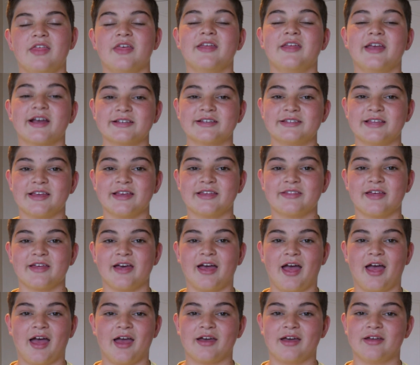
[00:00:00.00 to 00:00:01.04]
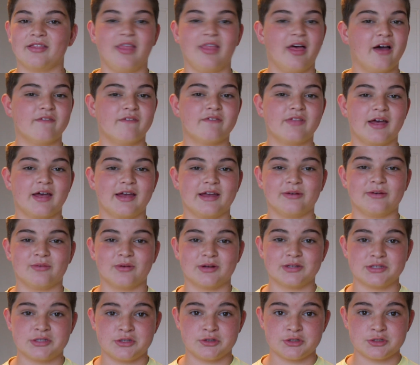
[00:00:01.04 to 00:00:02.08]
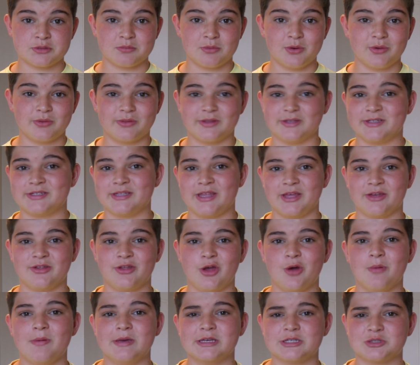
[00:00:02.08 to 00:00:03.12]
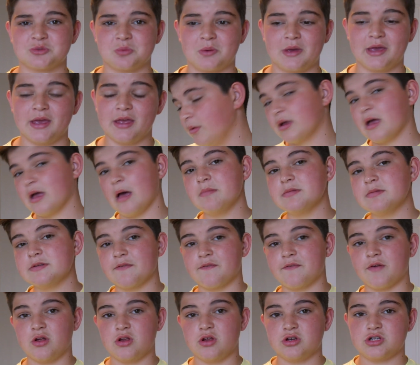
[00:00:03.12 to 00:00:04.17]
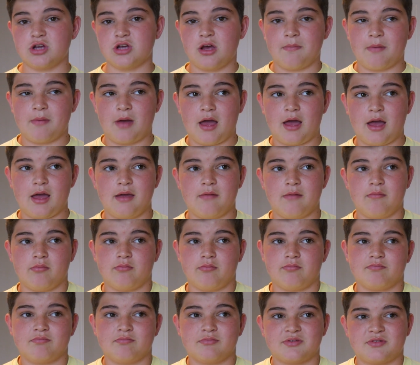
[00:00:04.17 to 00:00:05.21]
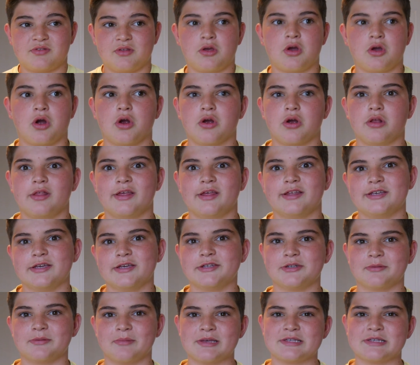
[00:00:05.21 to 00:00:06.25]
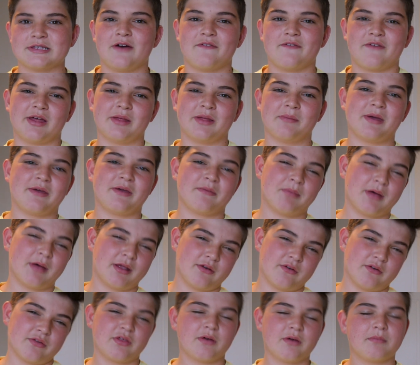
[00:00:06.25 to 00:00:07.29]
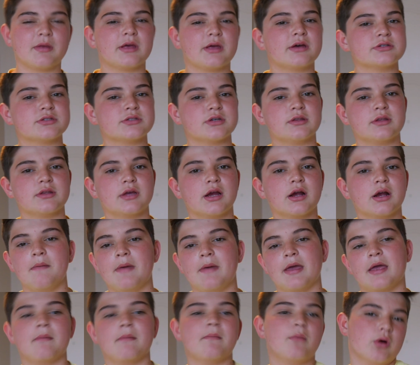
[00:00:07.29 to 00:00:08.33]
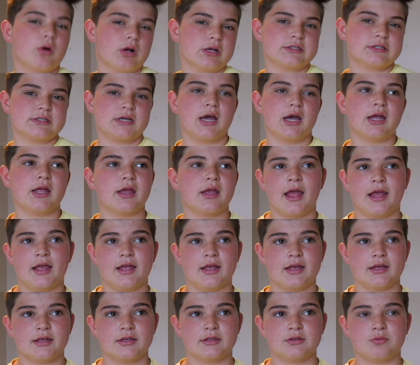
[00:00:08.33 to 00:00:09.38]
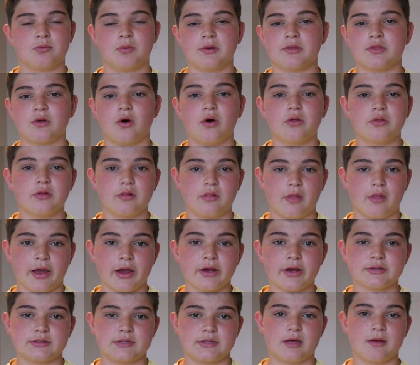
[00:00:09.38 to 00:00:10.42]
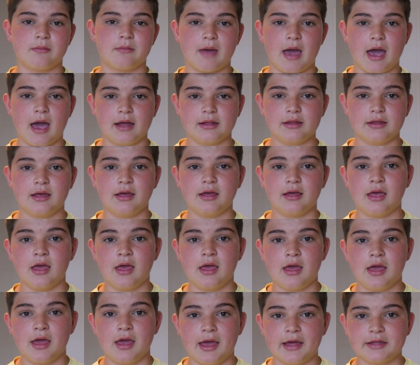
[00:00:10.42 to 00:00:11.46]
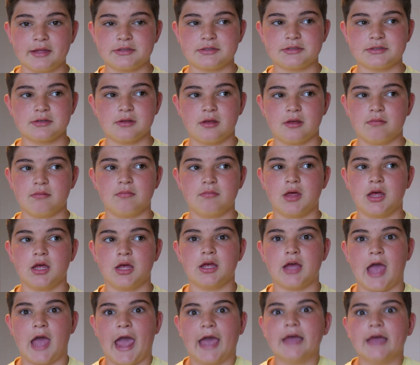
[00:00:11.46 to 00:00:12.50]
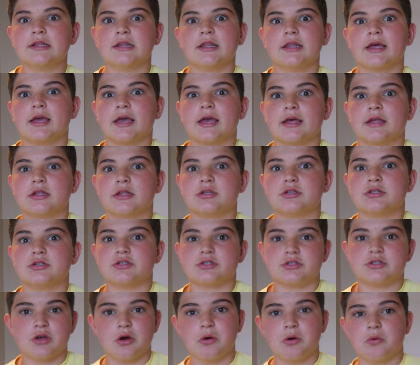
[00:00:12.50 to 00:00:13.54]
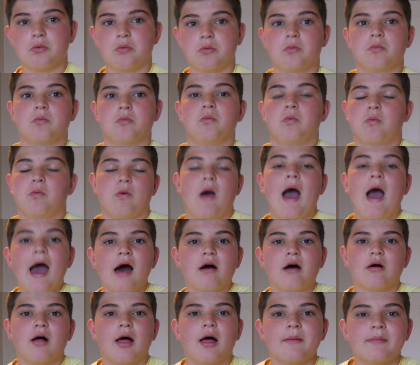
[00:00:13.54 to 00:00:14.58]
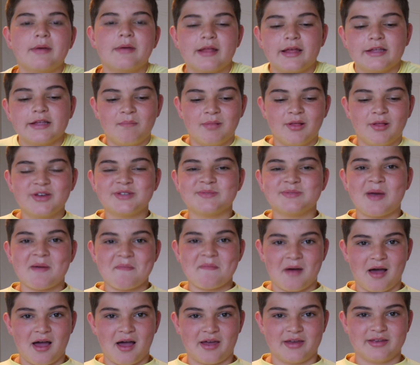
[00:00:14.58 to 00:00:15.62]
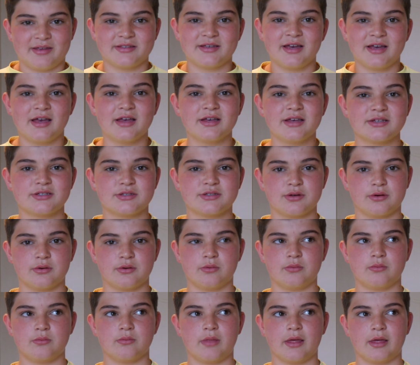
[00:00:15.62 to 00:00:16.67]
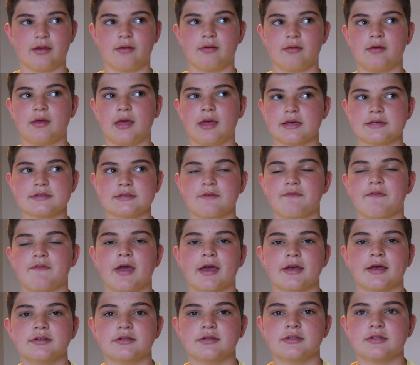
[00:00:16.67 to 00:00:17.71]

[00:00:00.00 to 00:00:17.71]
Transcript: next thing that I love that it runs so smooth is the Adobe Suite. When it comes to Photoshop, I'm currently teaching myself how to make better thumbnails on there, make it more exciting, and with all the layers that I'm adding, it's handling it so well. It blows my mind. So yes, the fan's